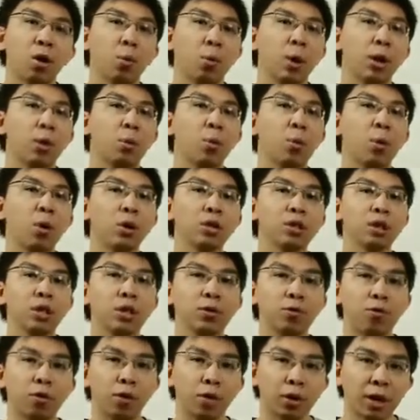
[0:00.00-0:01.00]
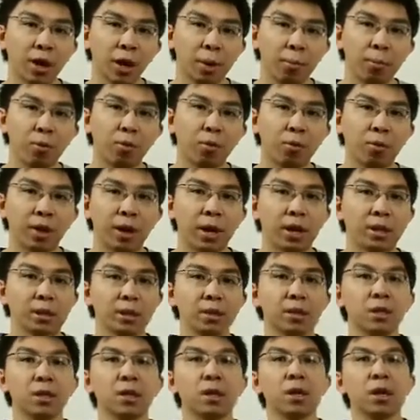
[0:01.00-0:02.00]
When watching 4K
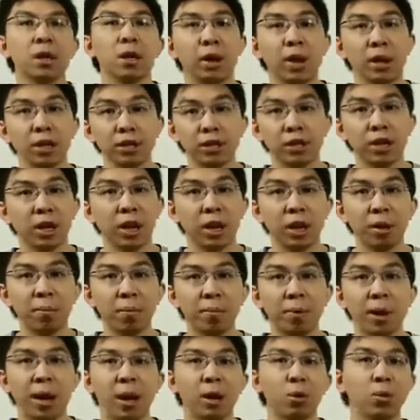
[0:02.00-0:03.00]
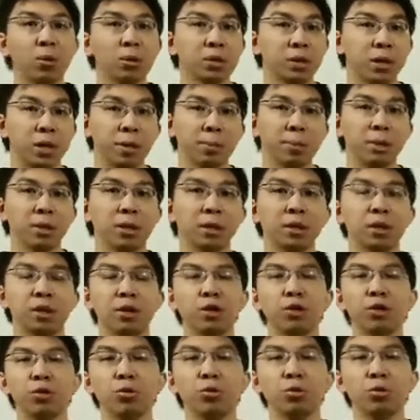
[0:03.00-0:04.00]
Blu-rays, HDR impact was
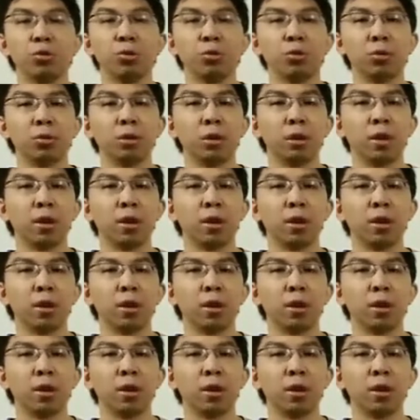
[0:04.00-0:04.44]
limited due to